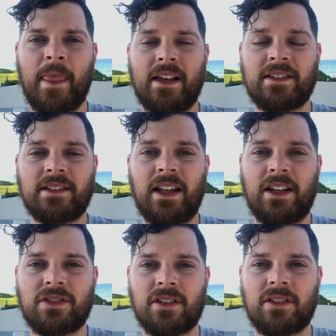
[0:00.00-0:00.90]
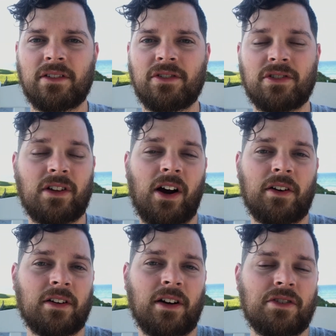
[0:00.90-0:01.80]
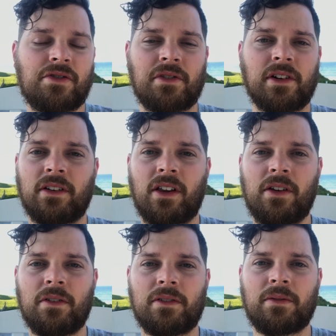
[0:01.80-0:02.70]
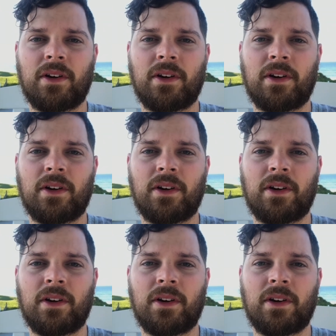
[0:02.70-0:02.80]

as a nation, just our country alone.